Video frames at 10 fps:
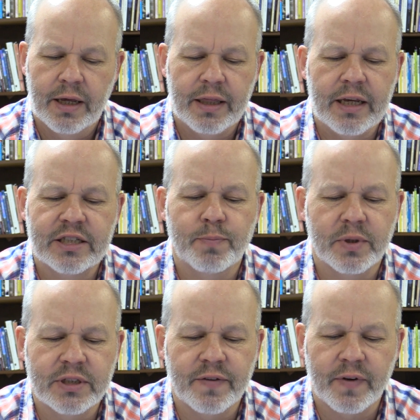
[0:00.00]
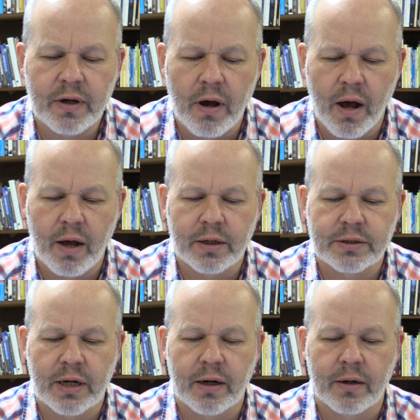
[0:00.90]
These specific
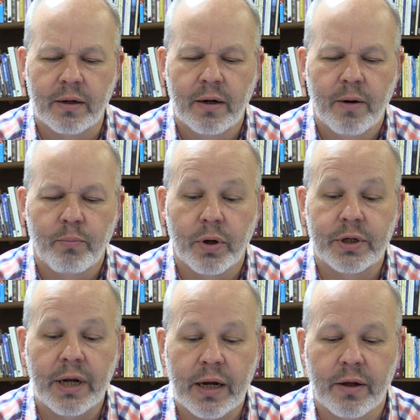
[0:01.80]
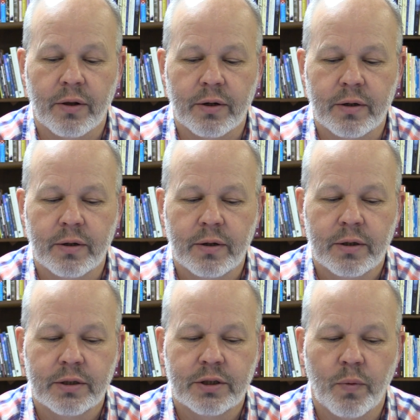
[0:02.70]
calls are particular
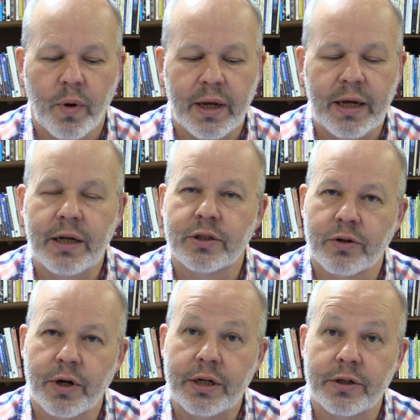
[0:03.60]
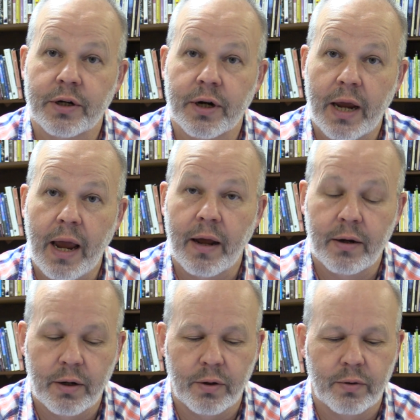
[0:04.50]
to what each creature
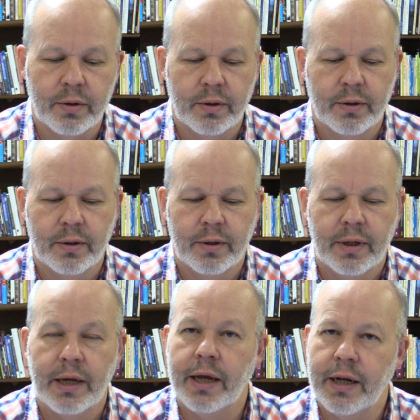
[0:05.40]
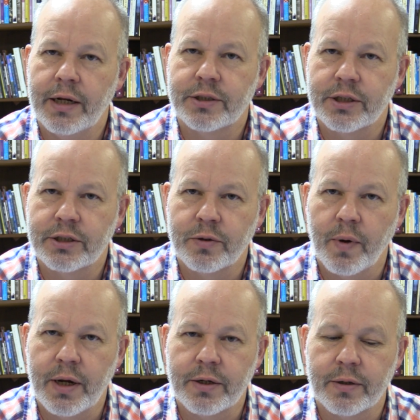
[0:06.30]
can do in each
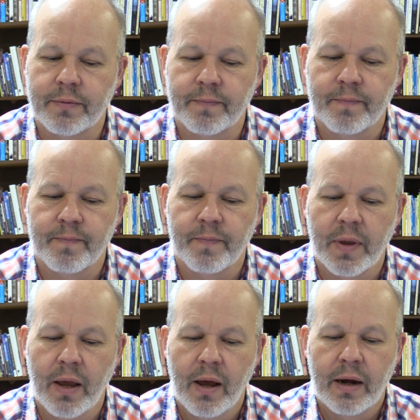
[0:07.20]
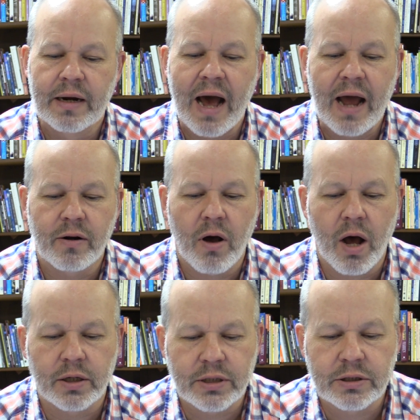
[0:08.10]
situation. God
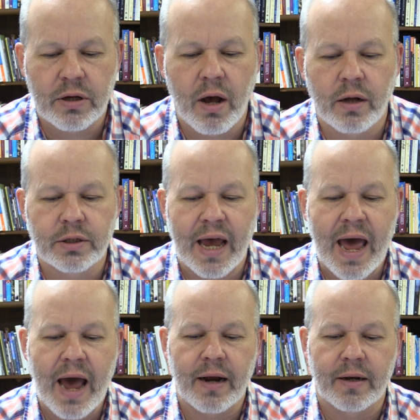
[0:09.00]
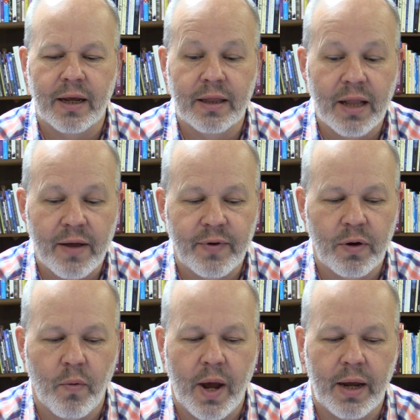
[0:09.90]
calls us all to act in
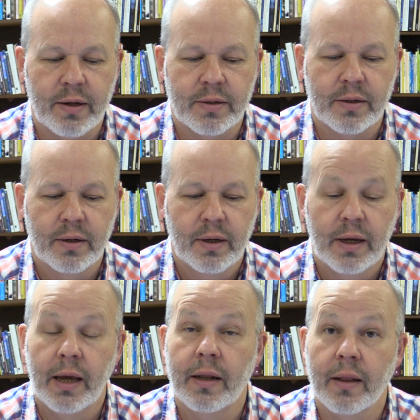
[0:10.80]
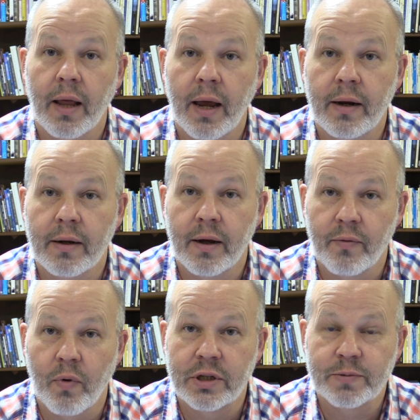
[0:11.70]
loving ways in light
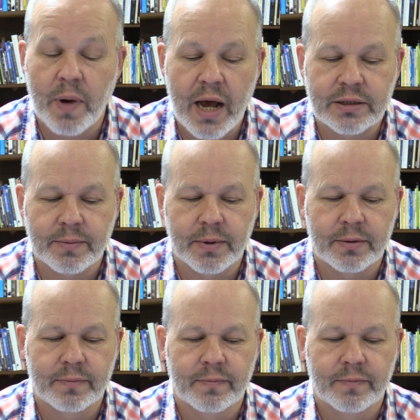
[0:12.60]
of what's possible.